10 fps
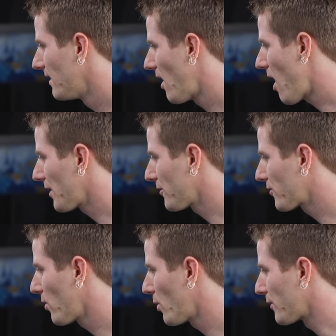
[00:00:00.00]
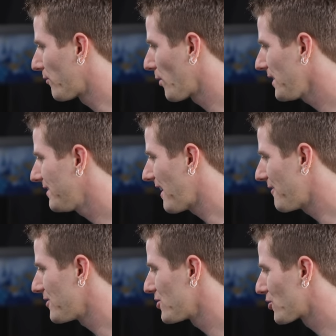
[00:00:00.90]
Hottest core,
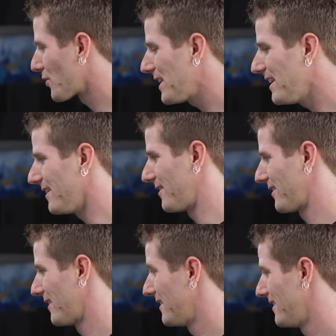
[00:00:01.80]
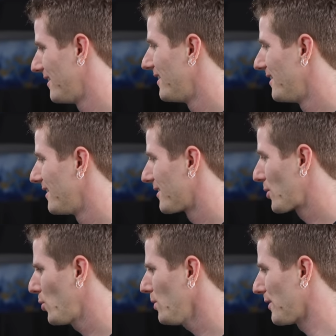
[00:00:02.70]
forty-seven degrees.
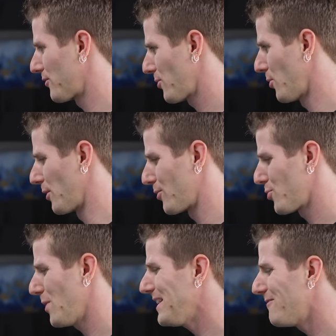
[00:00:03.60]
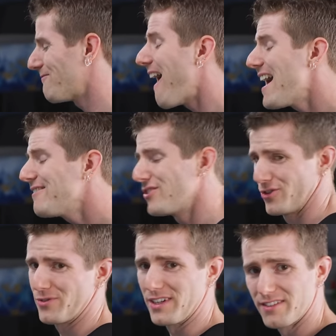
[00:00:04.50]
Coolest core, twenty-five
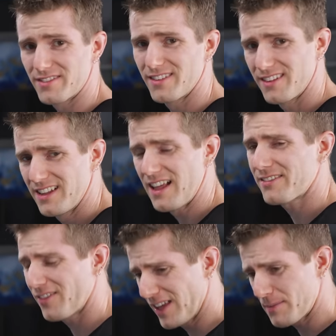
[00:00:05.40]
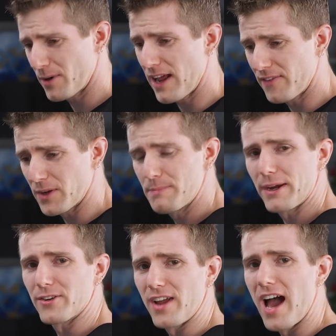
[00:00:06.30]
degrees. That's the thing about having a
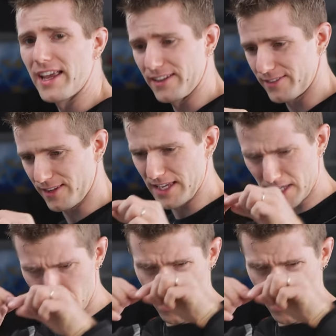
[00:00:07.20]
bare die is like,